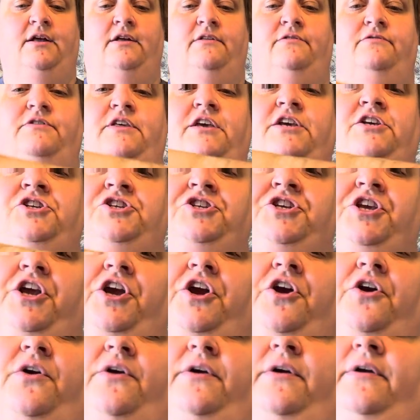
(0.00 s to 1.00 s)
This
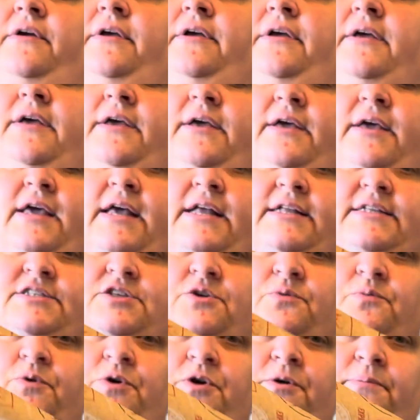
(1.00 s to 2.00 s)
year, it's a
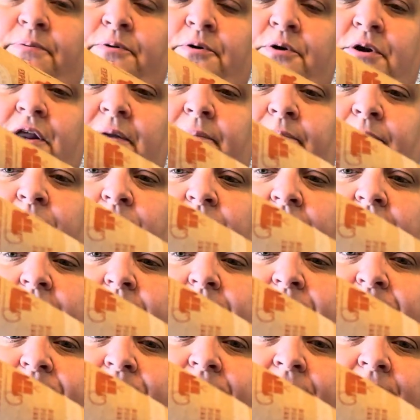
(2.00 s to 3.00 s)
real pretty print.
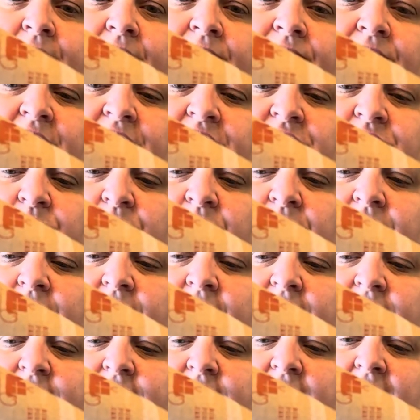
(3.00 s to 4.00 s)
This one
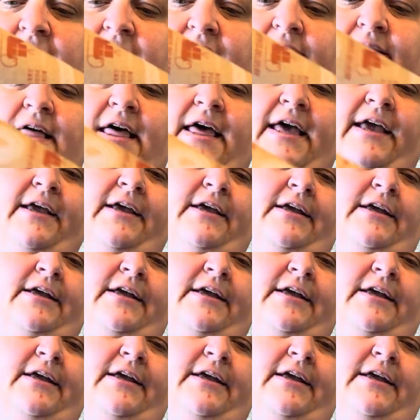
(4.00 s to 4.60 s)
has got like